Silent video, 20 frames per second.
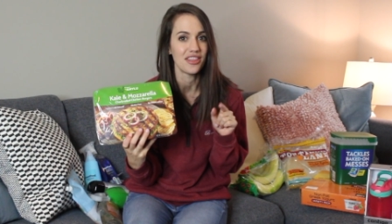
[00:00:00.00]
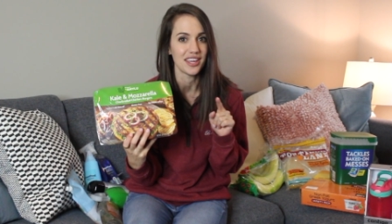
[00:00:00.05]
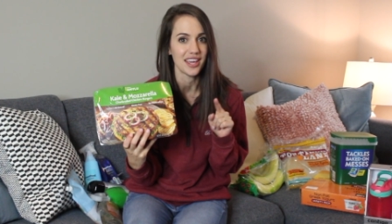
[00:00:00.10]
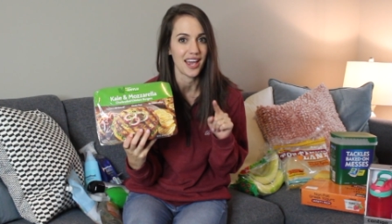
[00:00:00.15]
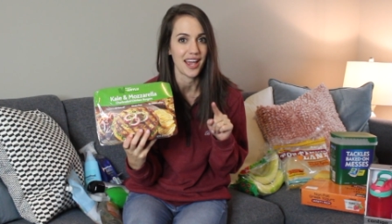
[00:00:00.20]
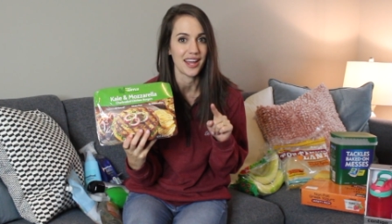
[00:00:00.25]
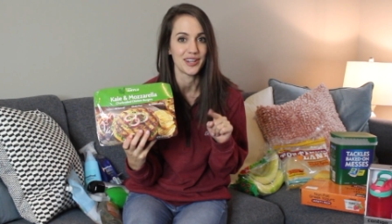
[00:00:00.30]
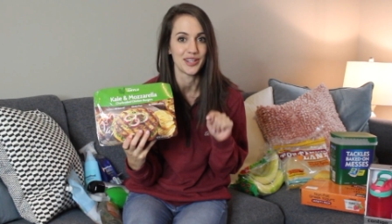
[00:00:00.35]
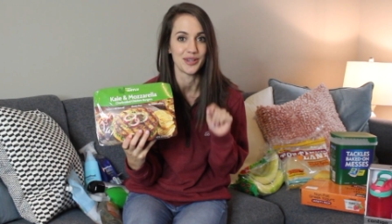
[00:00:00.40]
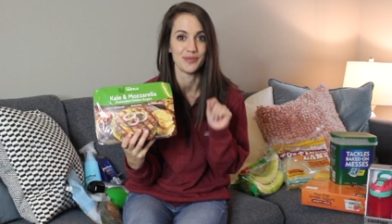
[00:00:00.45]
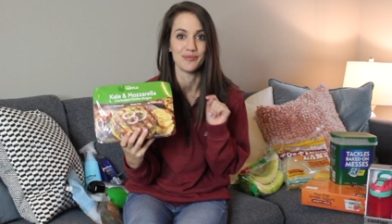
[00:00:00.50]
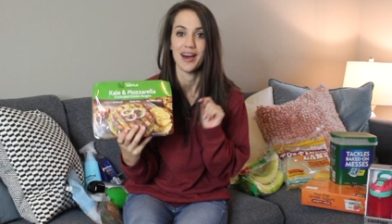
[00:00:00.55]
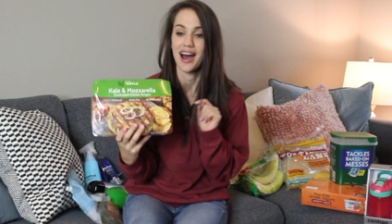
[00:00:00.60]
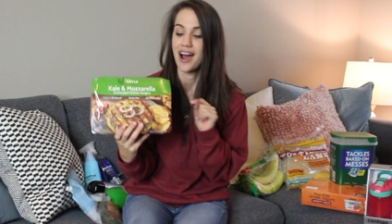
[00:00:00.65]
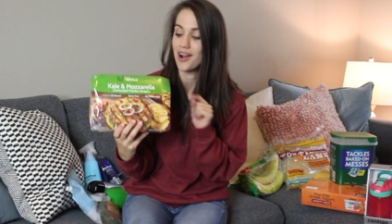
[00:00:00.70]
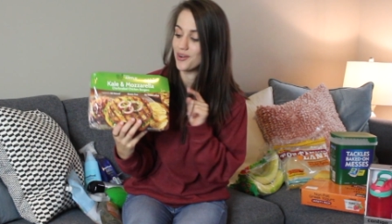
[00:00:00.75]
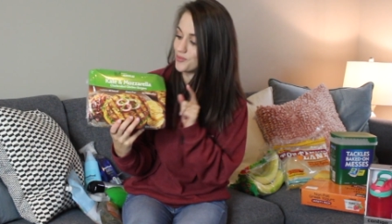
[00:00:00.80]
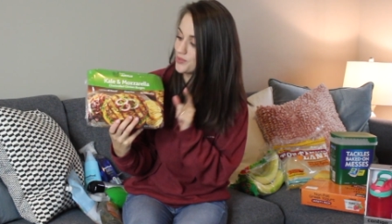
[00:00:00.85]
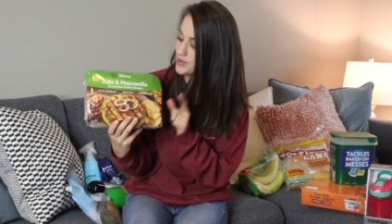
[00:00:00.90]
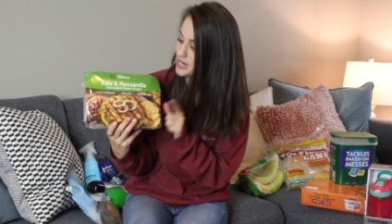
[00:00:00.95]
the item.
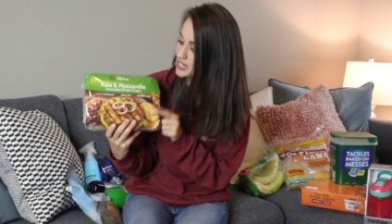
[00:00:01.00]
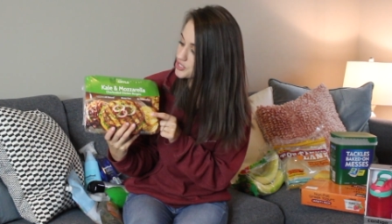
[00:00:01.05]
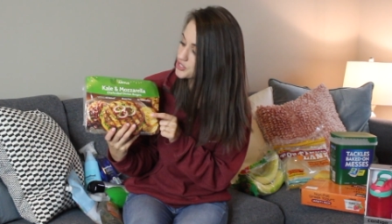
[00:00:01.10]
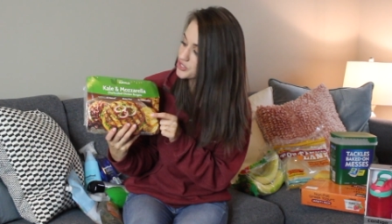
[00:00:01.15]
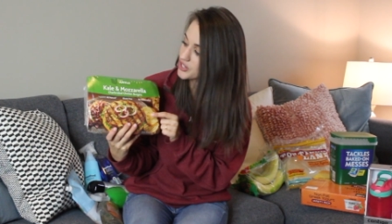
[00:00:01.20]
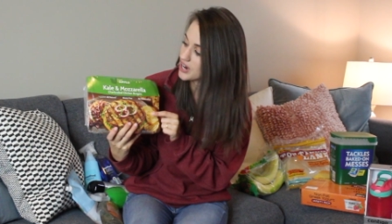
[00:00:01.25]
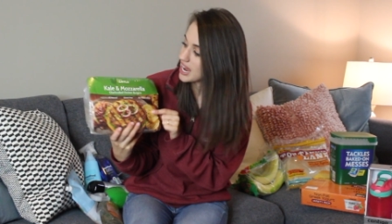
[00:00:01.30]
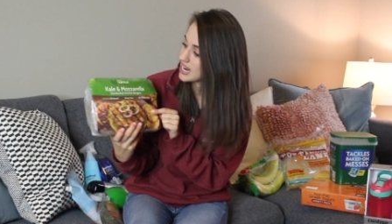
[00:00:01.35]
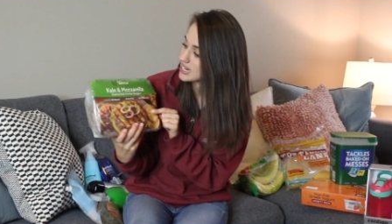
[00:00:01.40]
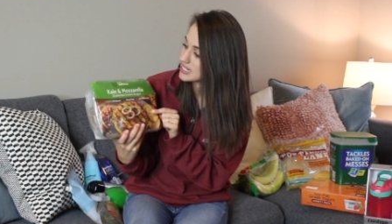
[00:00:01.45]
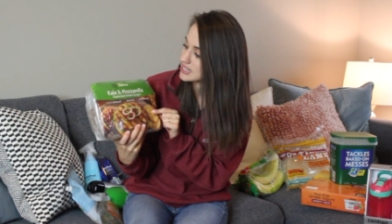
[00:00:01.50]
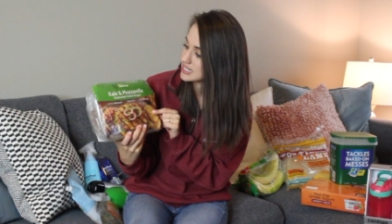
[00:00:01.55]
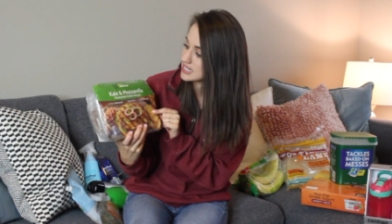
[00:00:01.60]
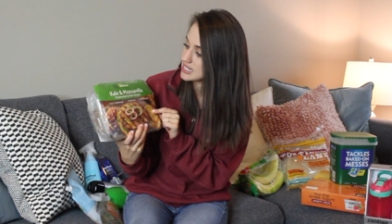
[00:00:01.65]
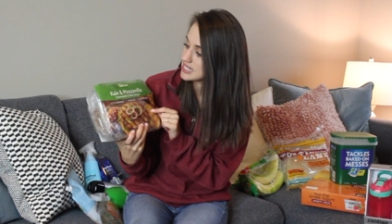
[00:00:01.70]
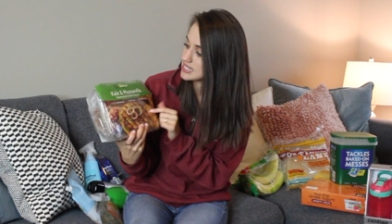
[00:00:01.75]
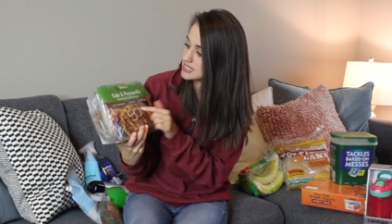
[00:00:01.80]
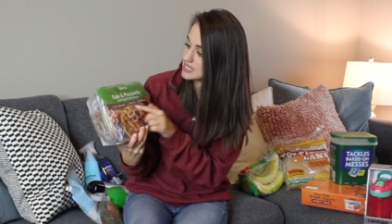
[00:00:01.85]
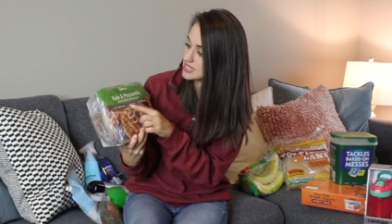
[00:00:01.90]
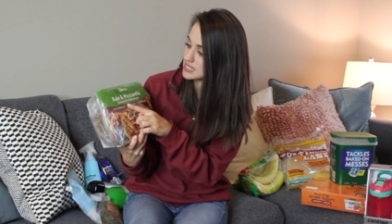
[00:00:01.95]
We tried
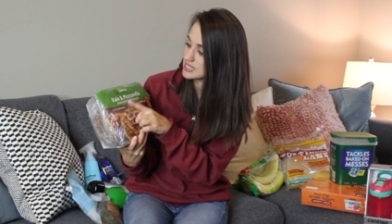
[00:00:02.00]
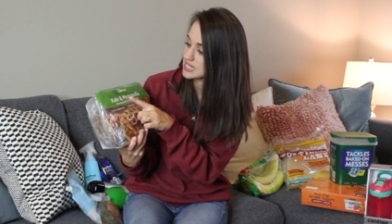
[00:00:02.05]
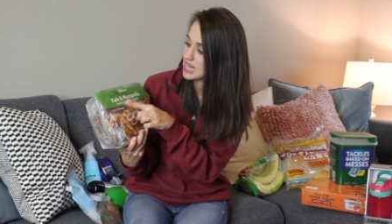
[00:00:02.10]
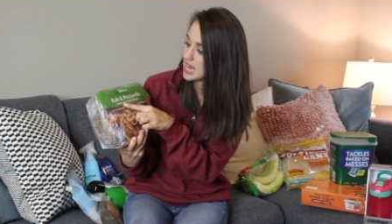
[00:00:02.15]
these, it's